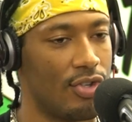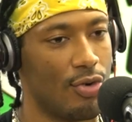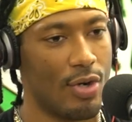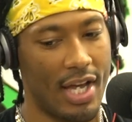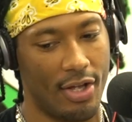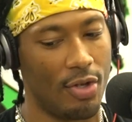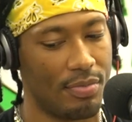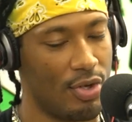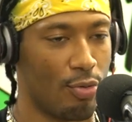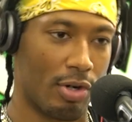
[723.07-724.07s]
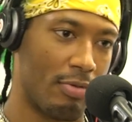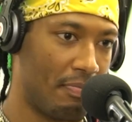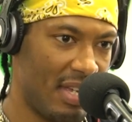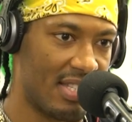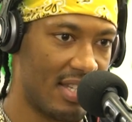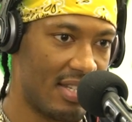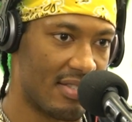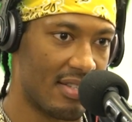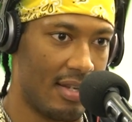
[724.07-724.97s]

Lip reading: you help, you work with business.